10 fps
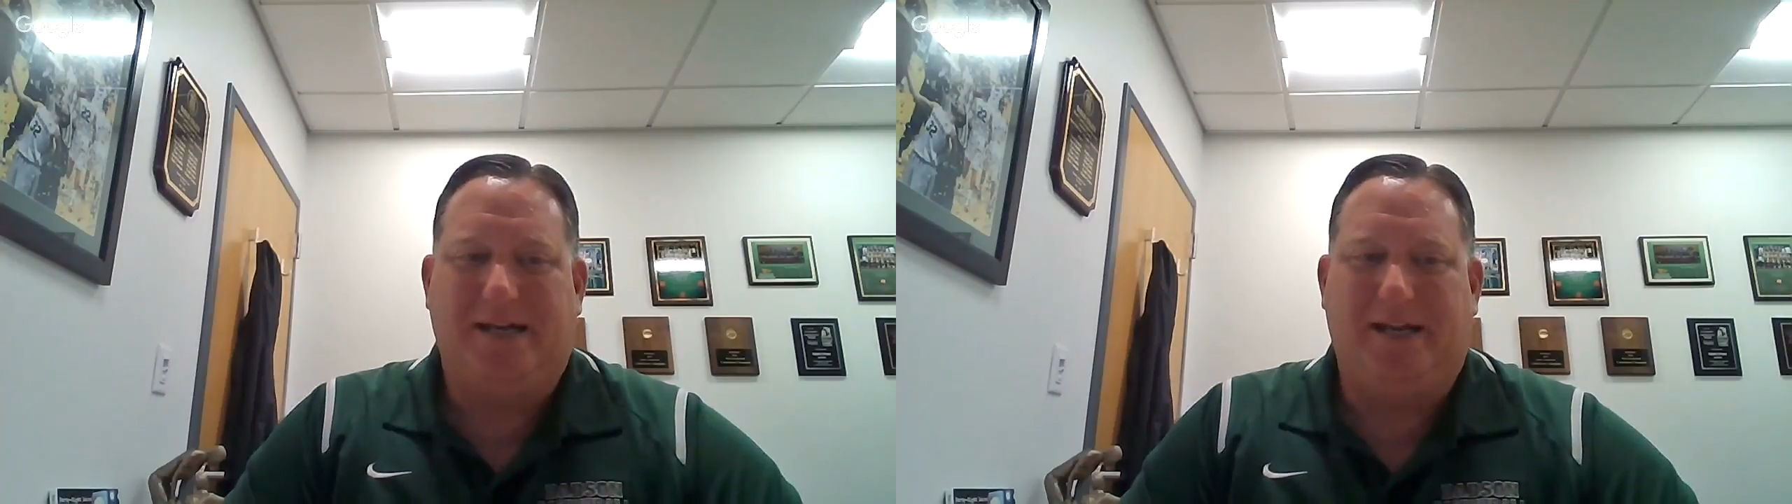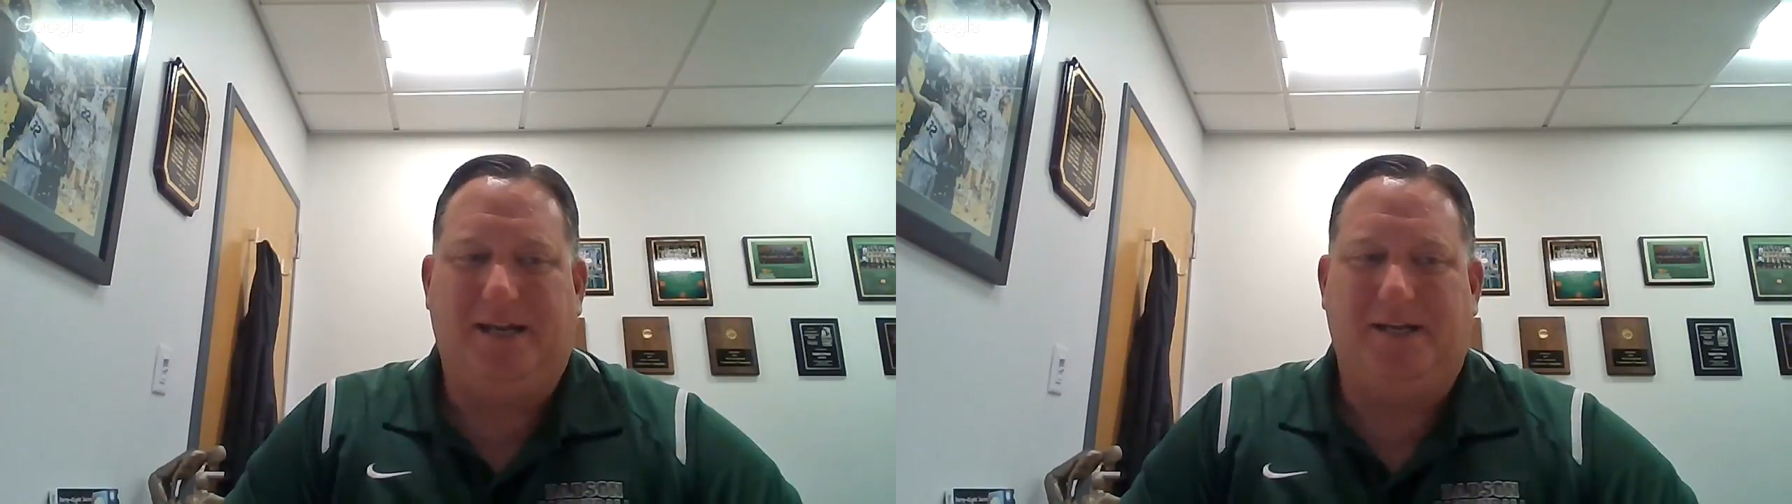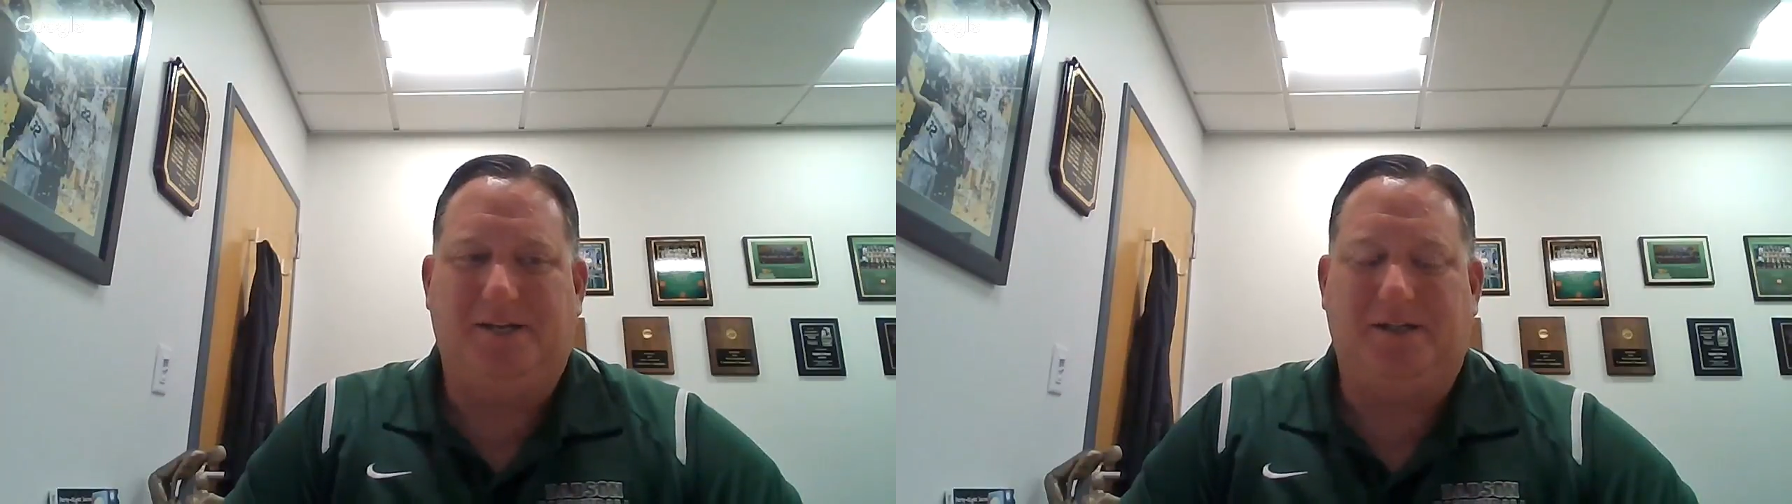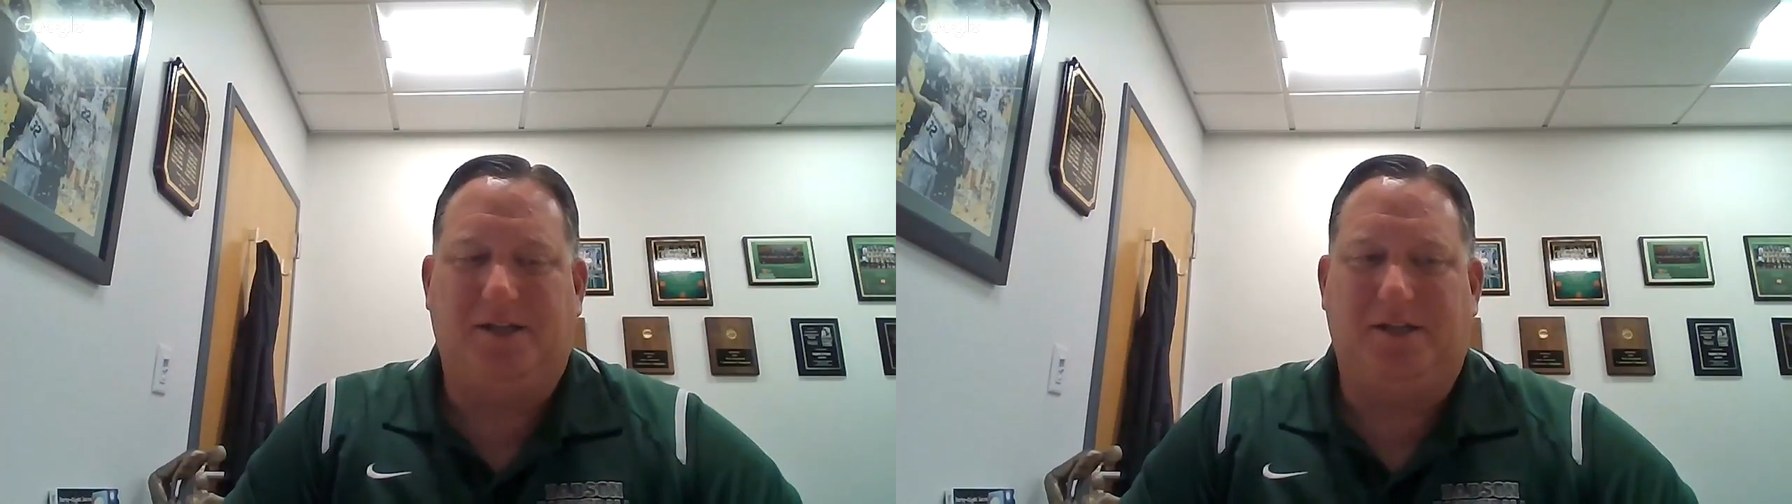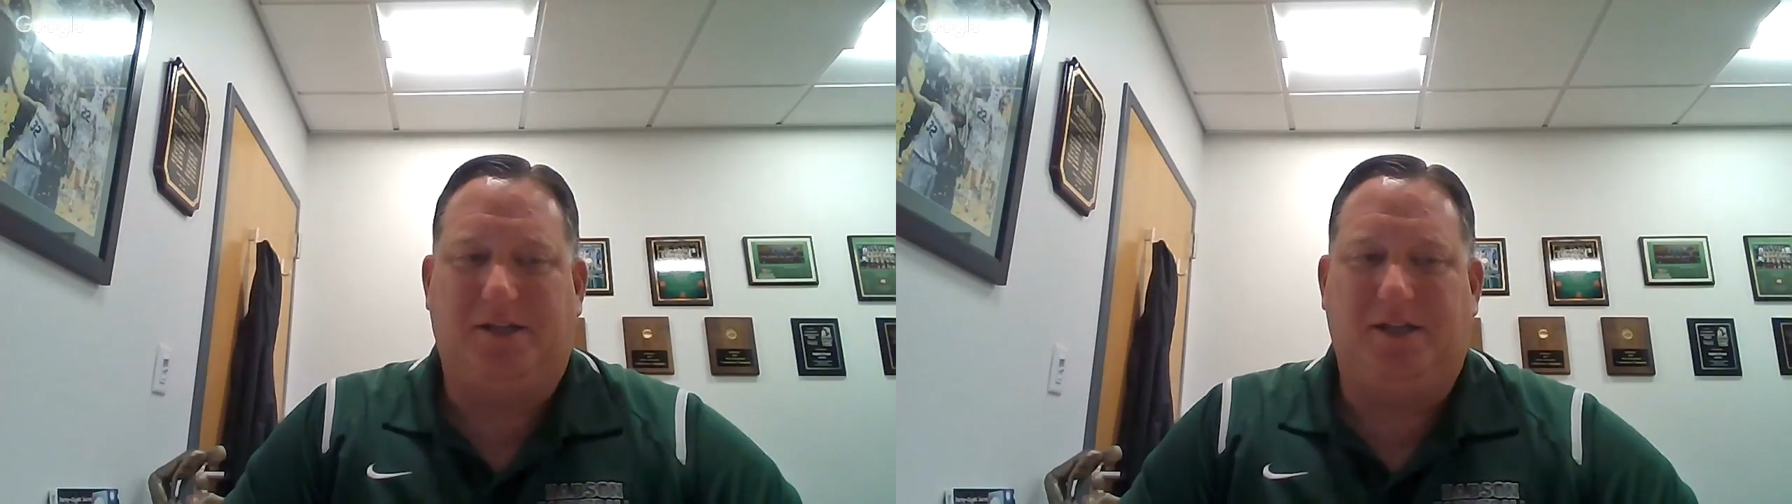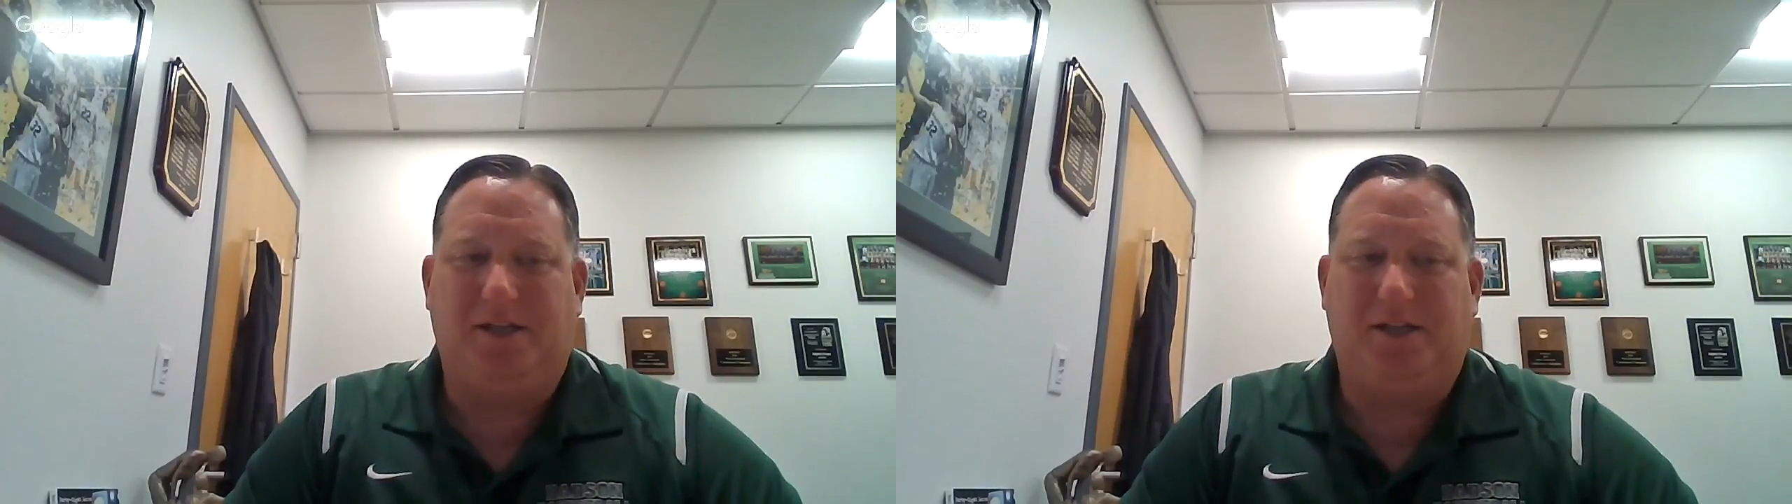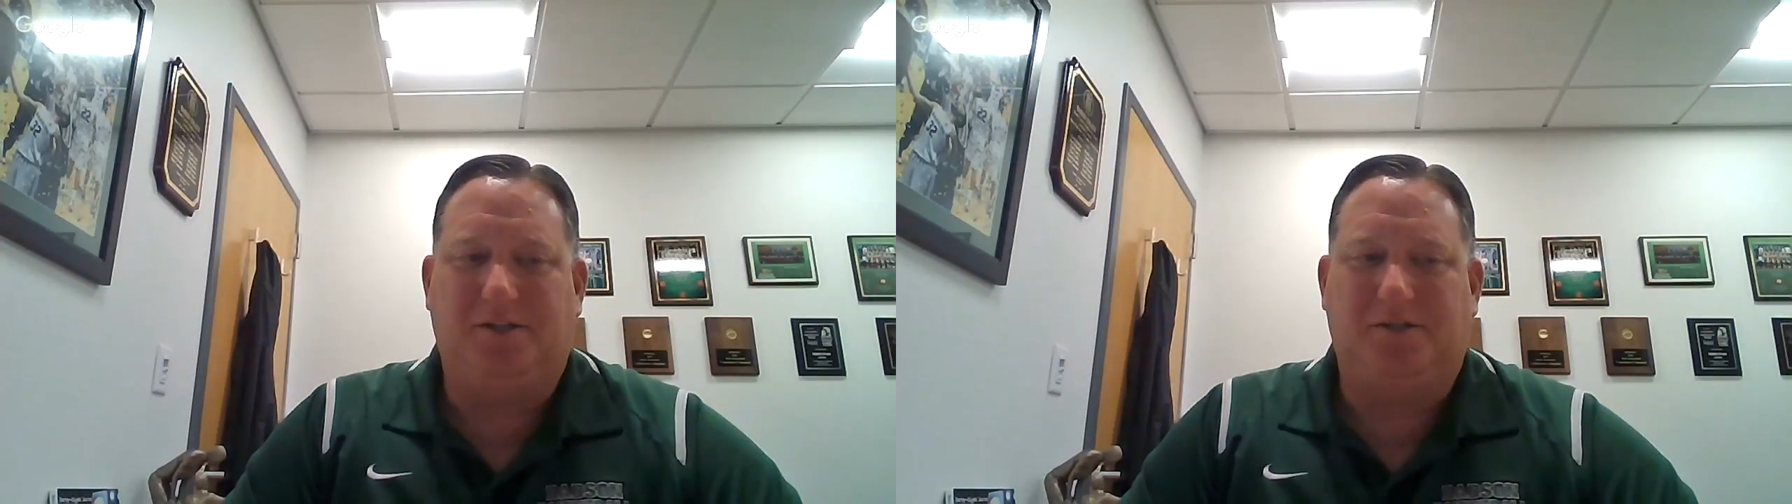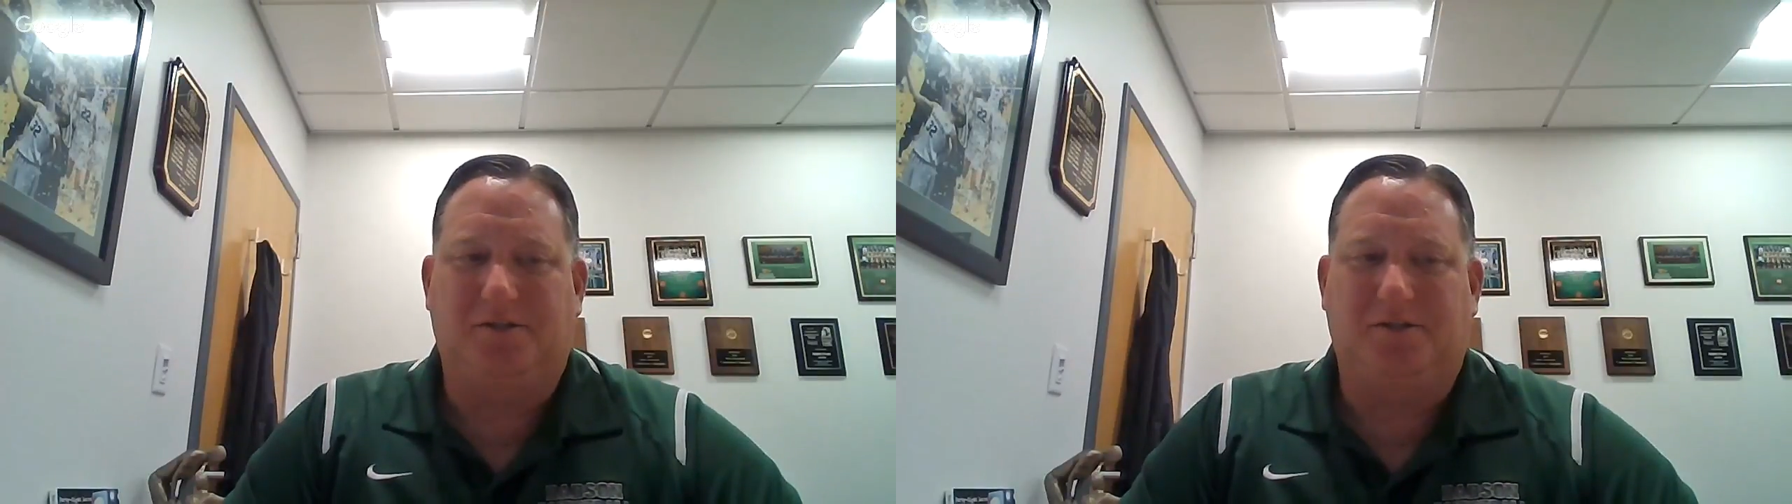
And I think he